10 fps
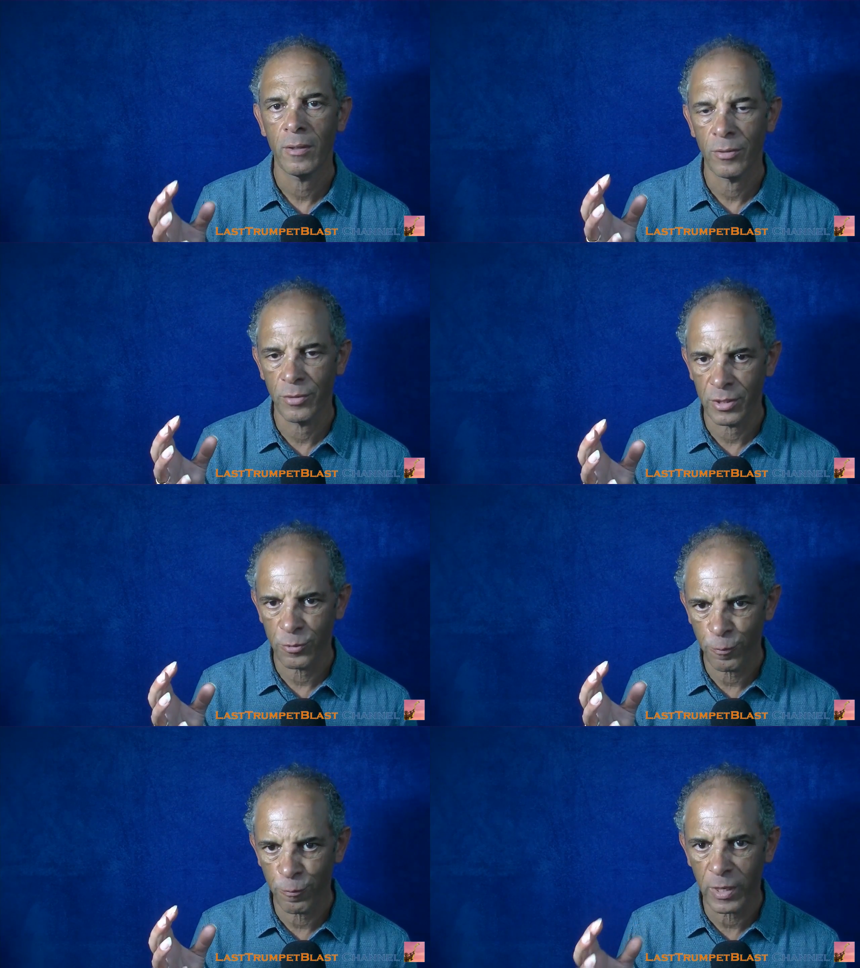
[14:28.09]
on
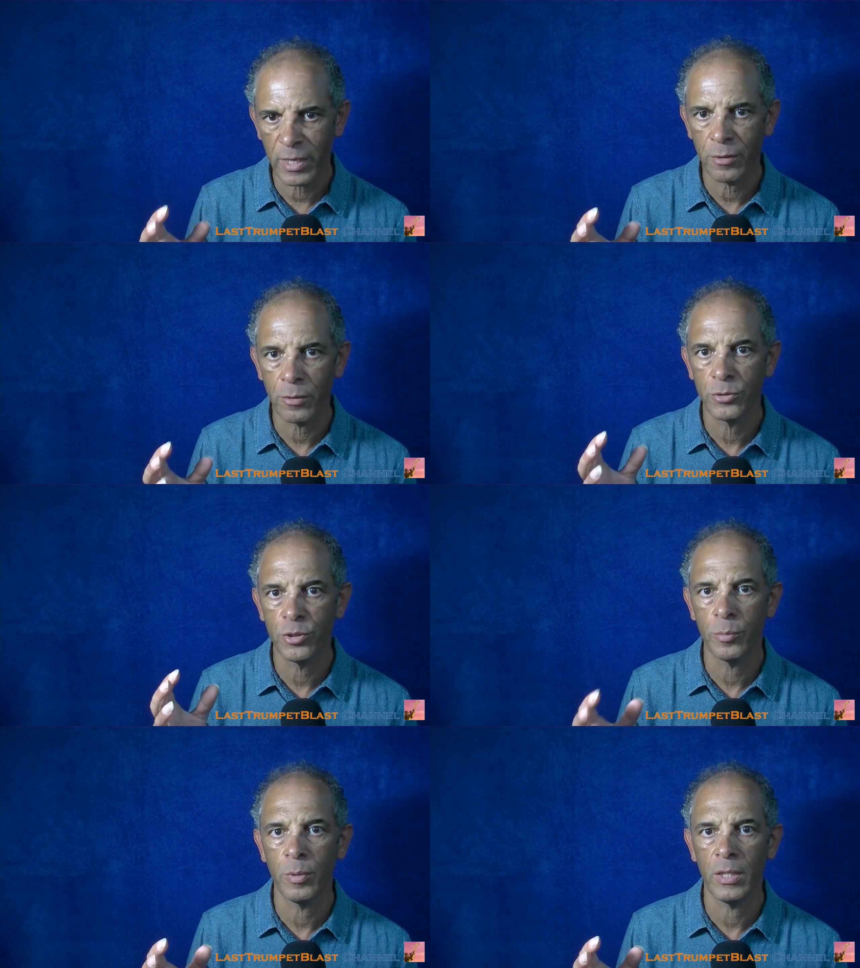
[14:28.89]
this final
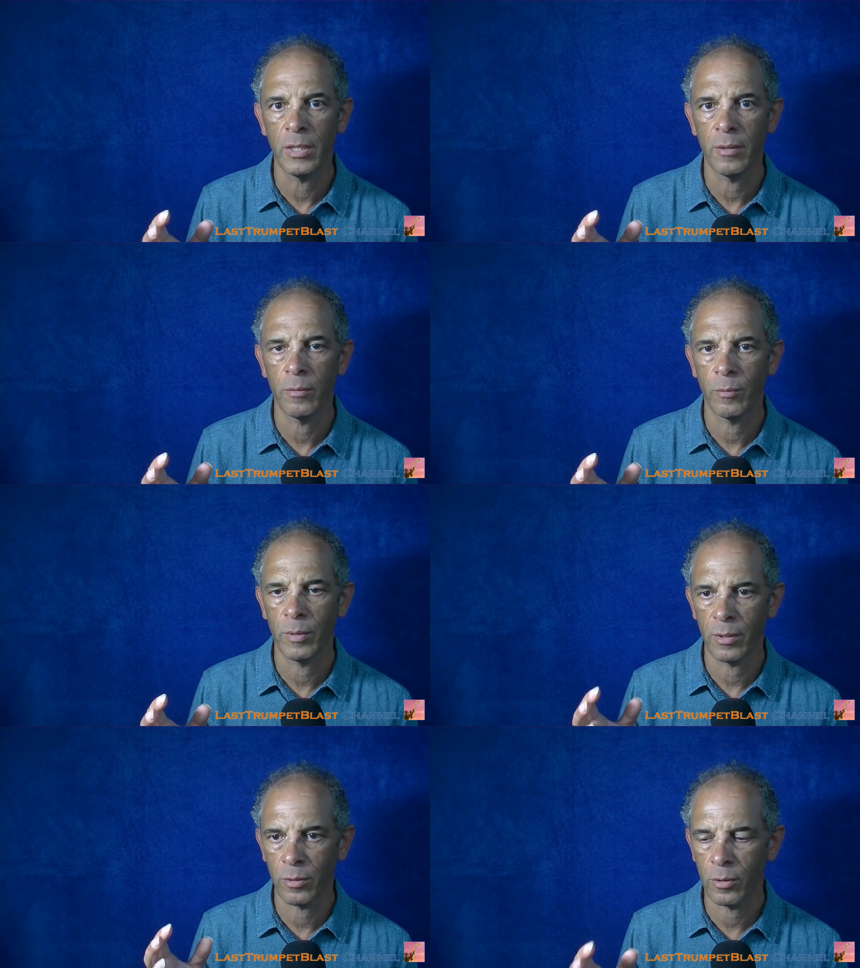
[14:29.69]
jubilee
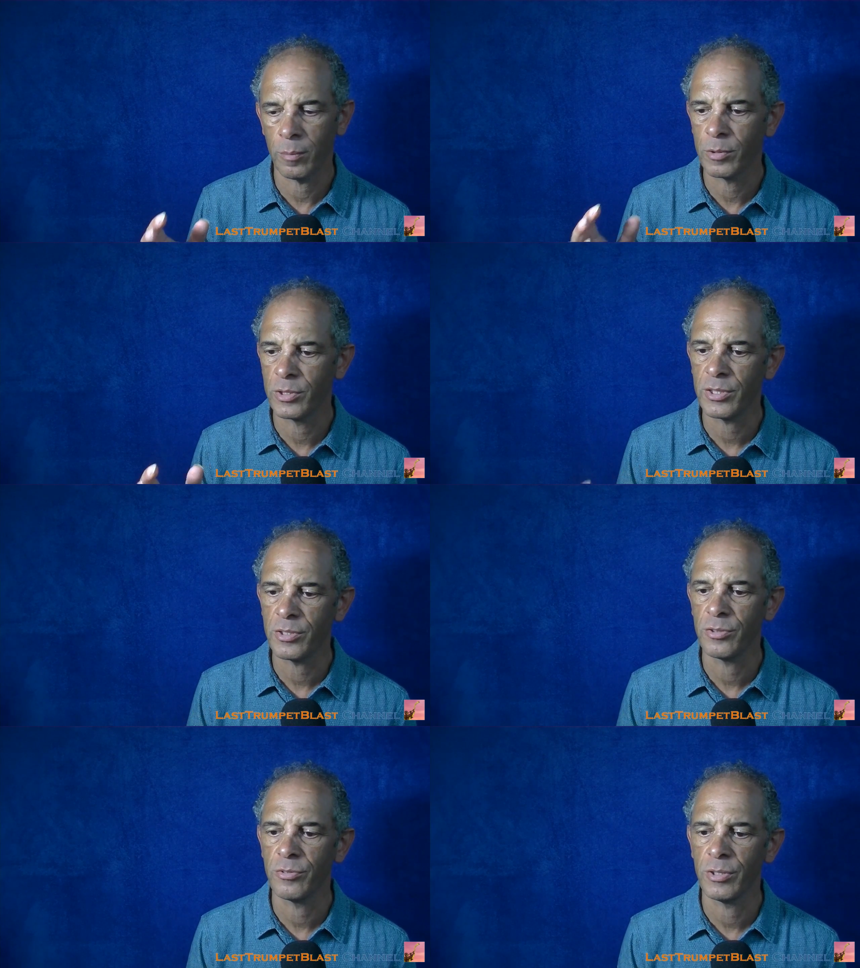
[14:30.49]
when all
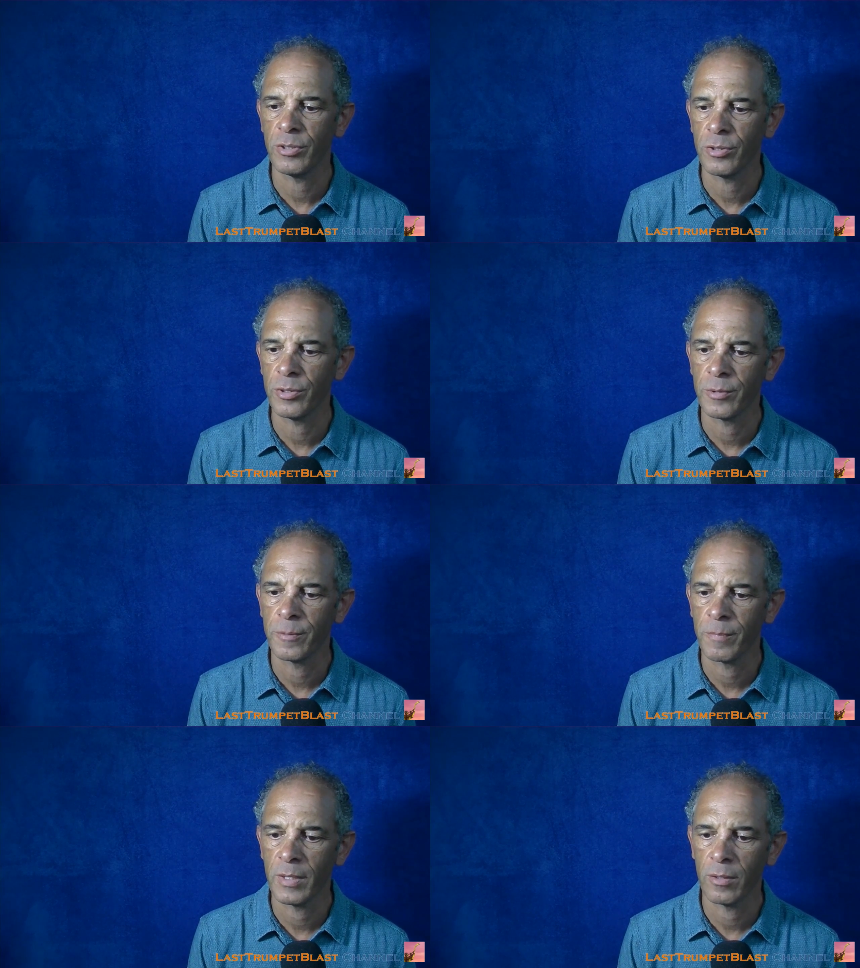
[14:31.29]
possessions return
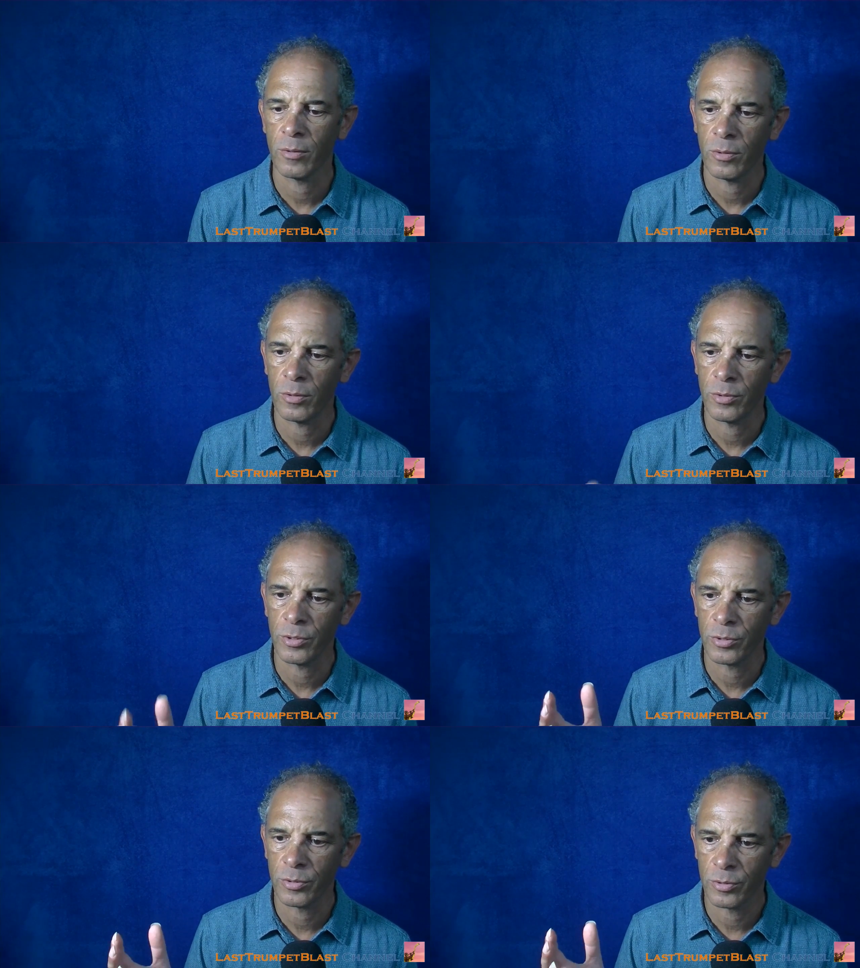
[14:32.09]
and all the